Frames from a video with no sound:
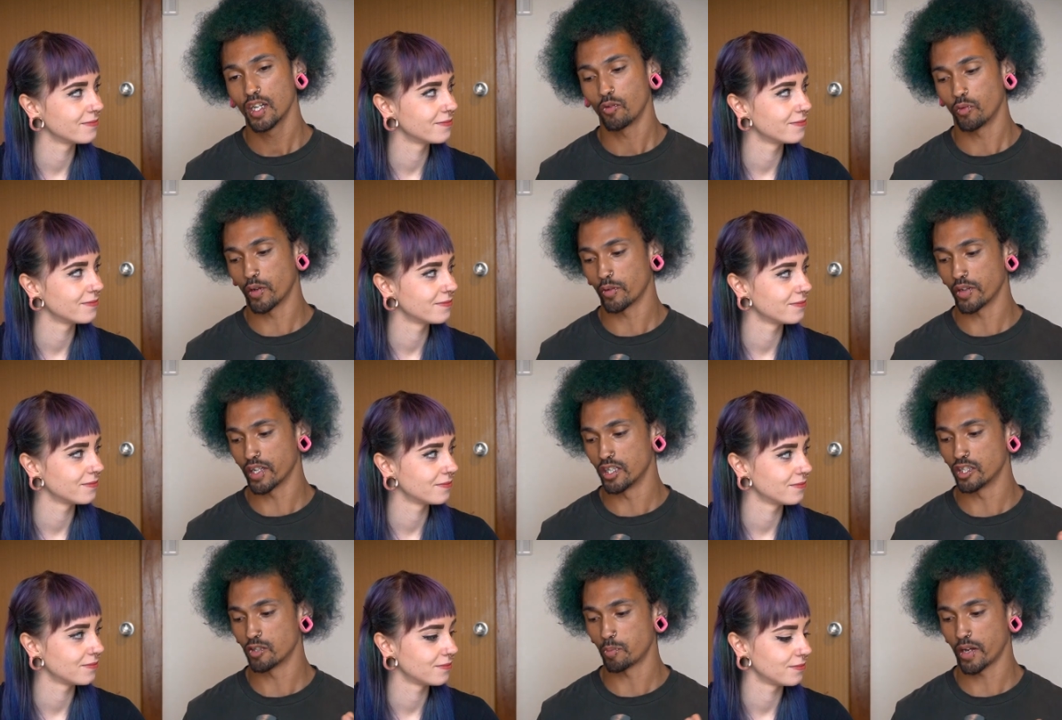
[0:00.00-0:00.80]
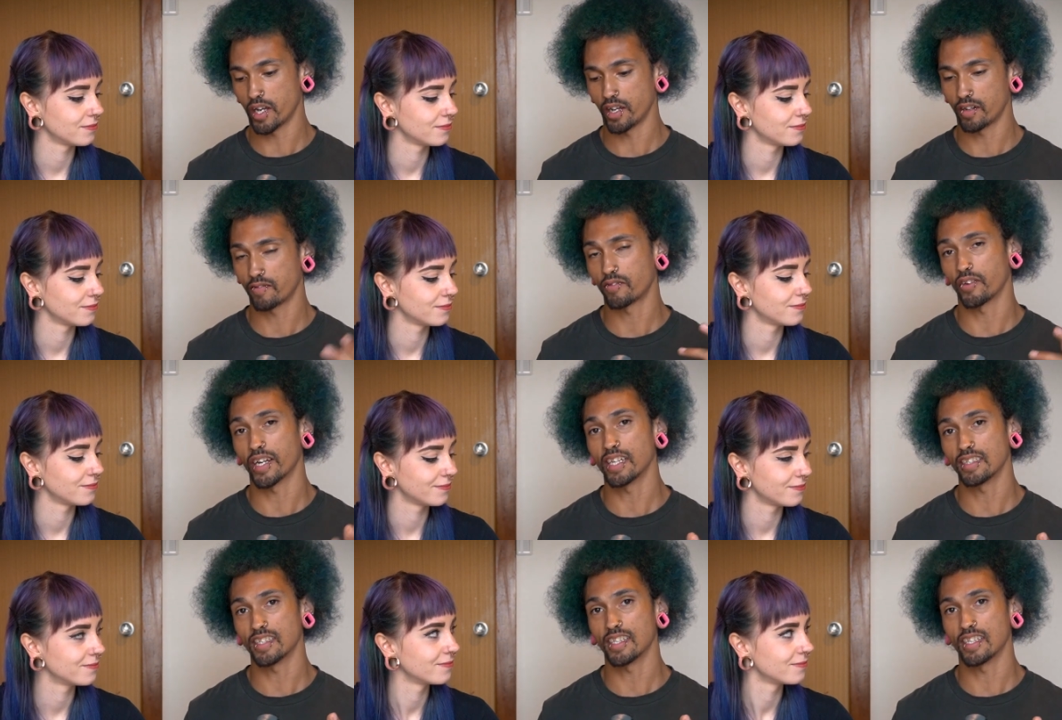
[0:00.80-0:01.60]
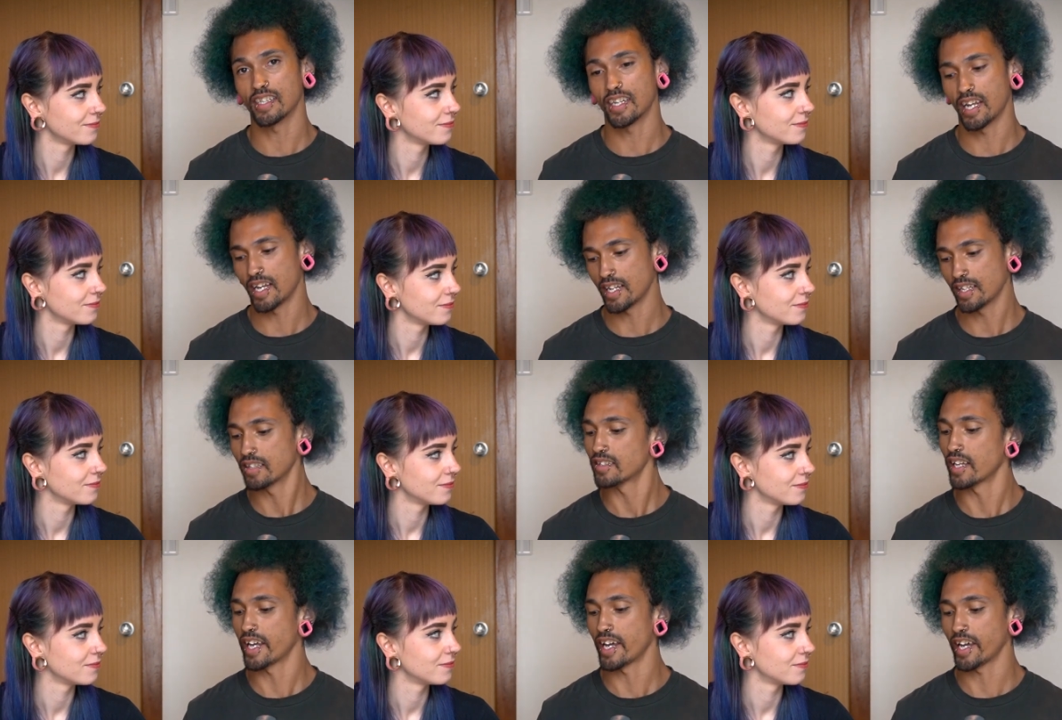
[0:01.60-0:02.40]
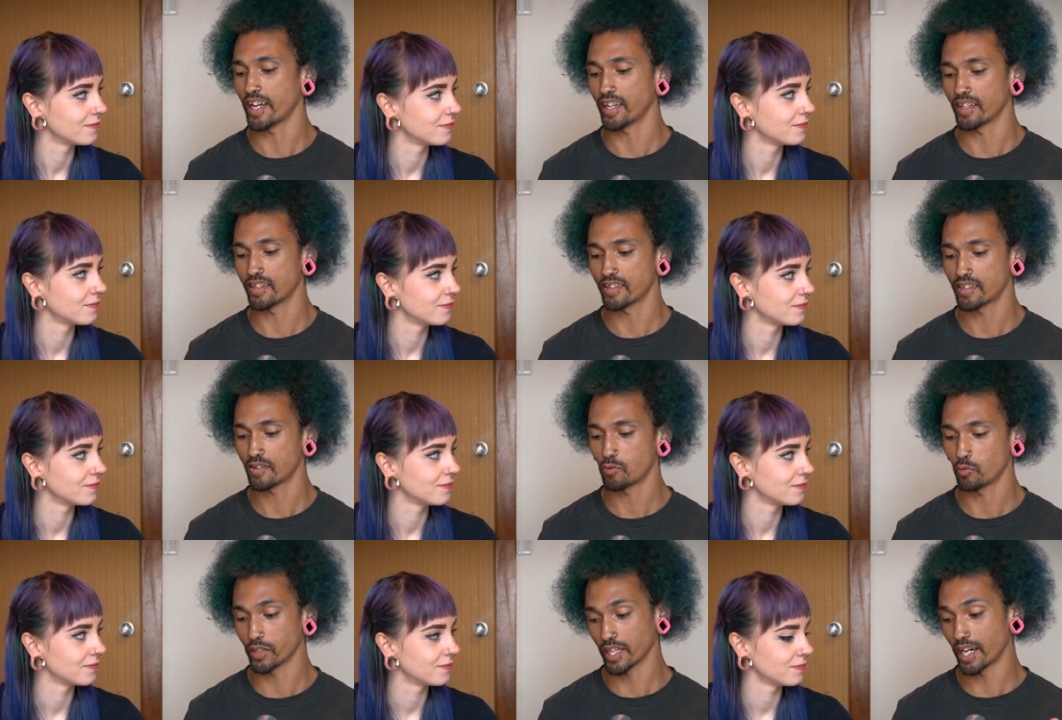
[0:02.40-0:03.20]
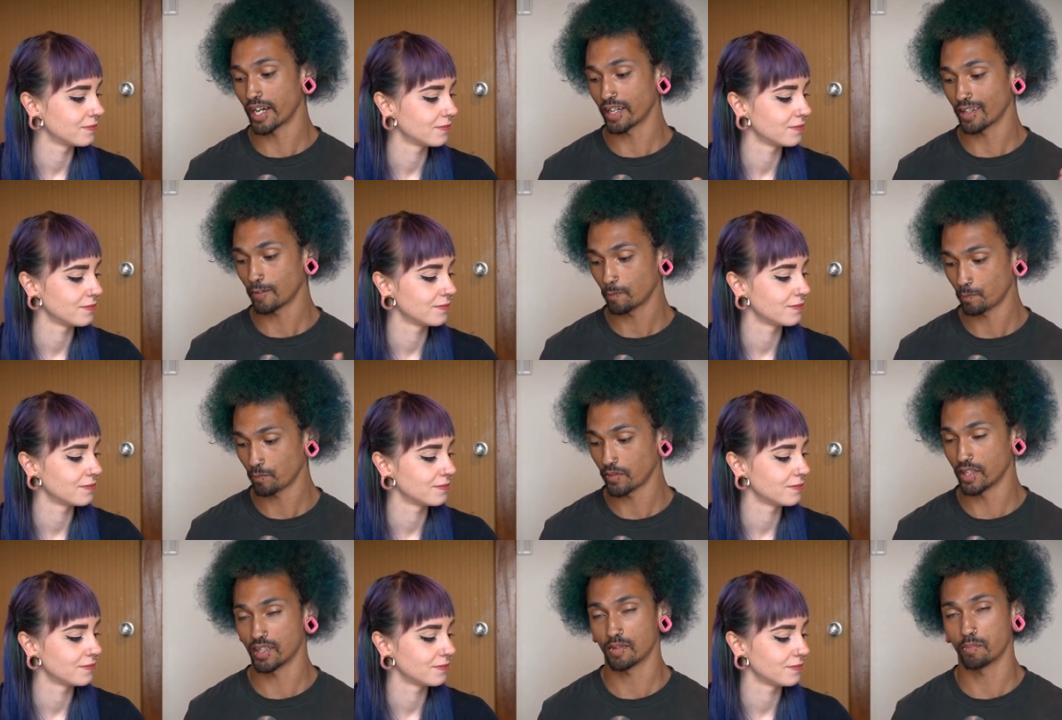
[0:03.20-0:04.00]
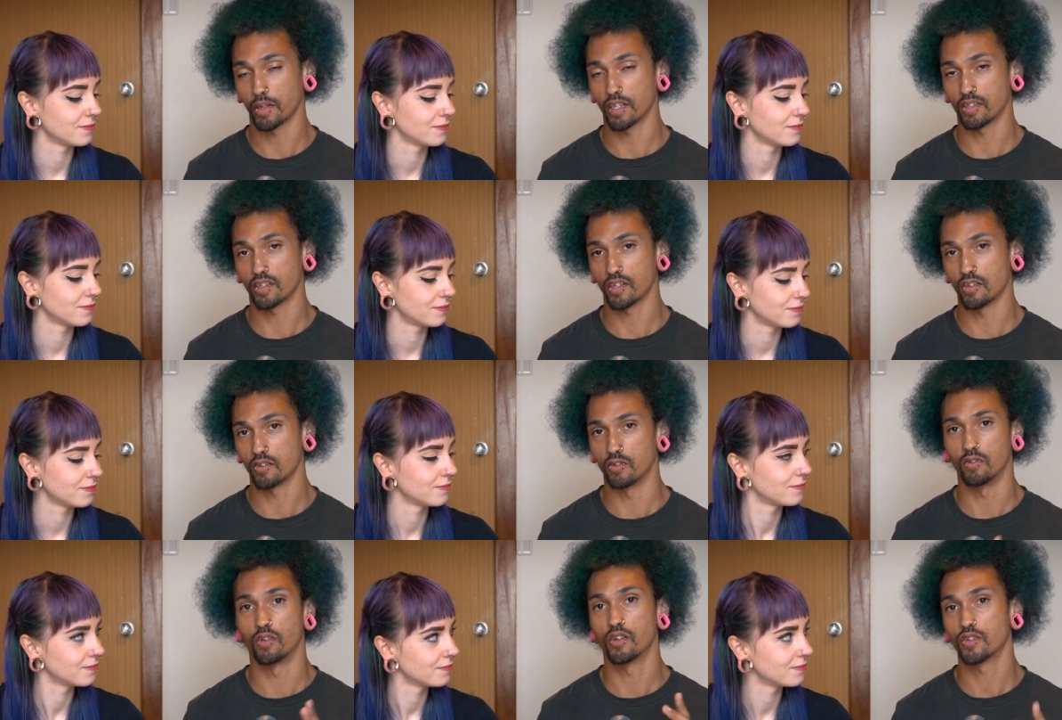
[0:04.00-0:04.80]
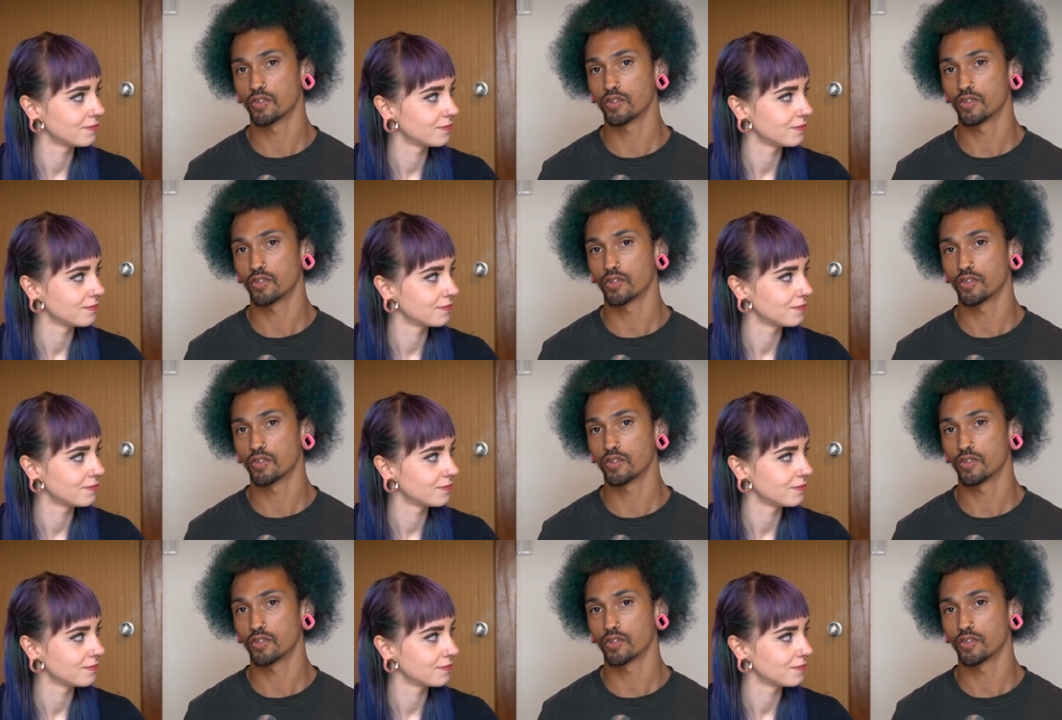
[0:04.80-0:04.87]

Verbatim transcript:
Speaker 1: We were in Japan for 18 days and we got this bento